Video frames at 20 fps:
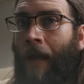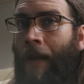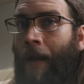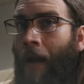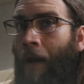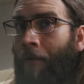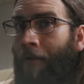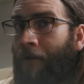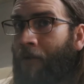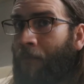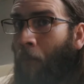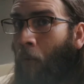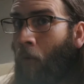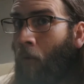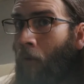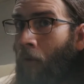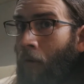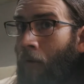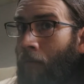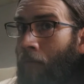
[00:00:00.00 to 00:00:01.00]
And now it's
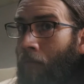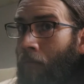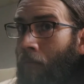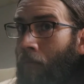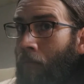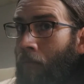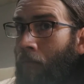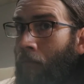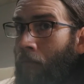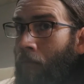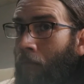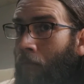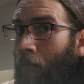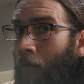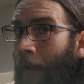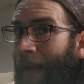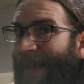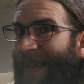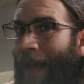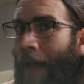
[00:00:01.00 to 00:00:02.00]
more
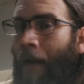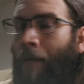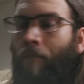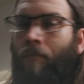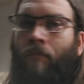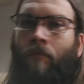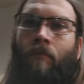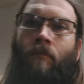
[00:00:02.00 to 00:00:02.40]
like that.